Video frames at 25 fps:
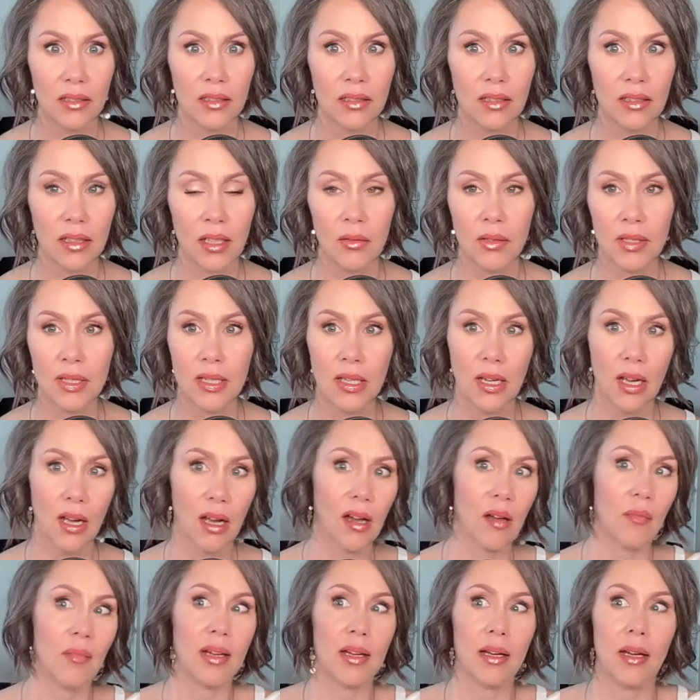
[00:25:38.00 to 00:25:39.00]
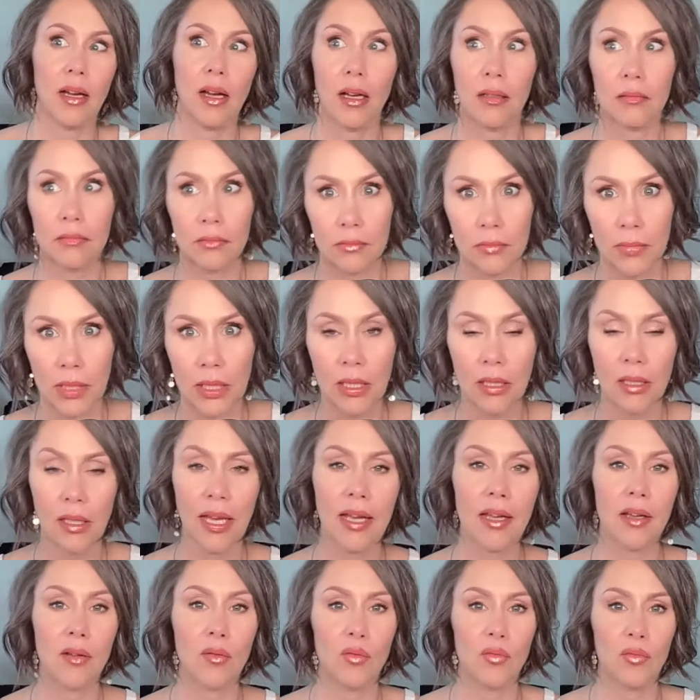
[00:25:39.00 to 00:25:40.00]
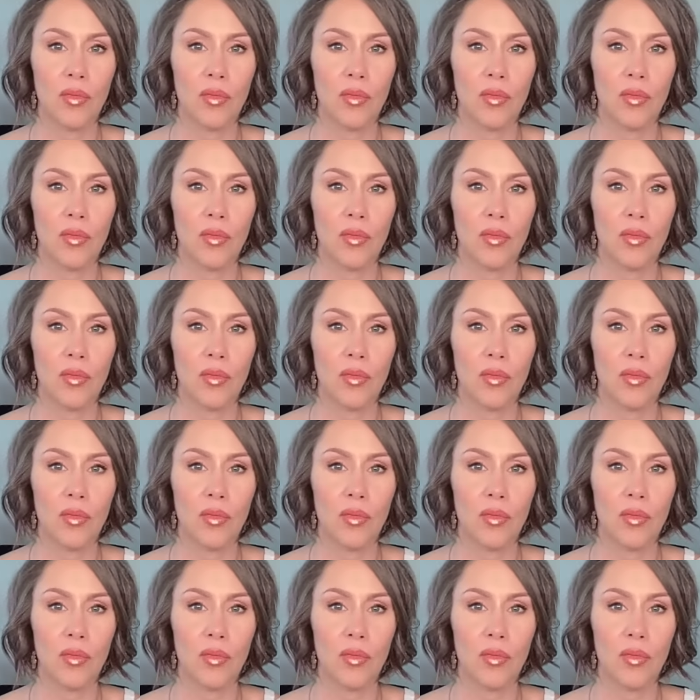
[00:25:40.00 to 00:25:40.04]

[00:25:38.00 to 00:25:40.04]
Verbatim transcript: and was like, oh my God, mm, uh, like,